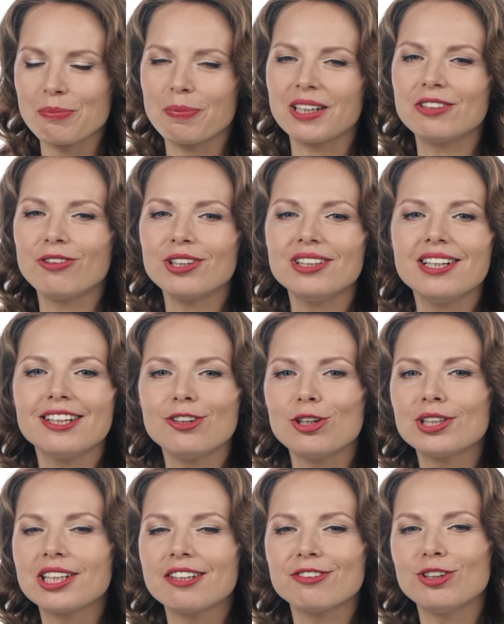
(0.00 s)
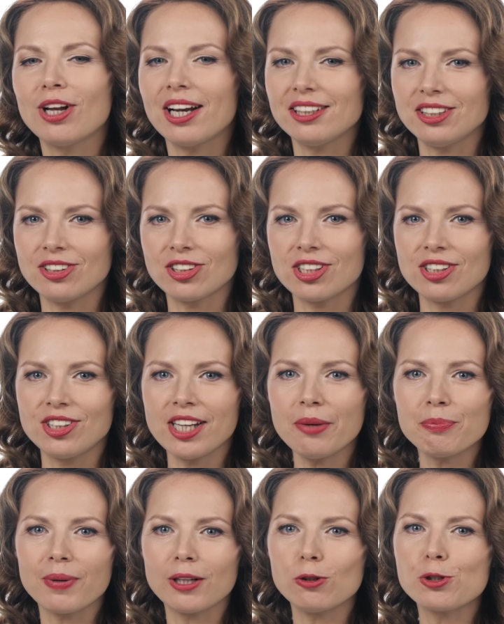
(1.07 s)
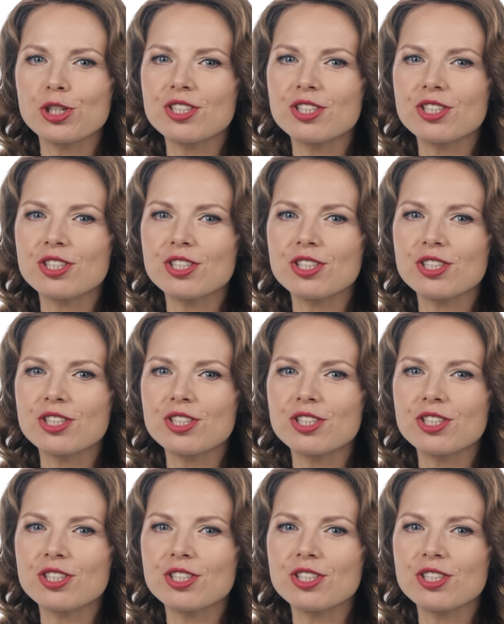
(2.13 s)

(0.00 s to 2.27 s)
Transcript: Update 0.11.7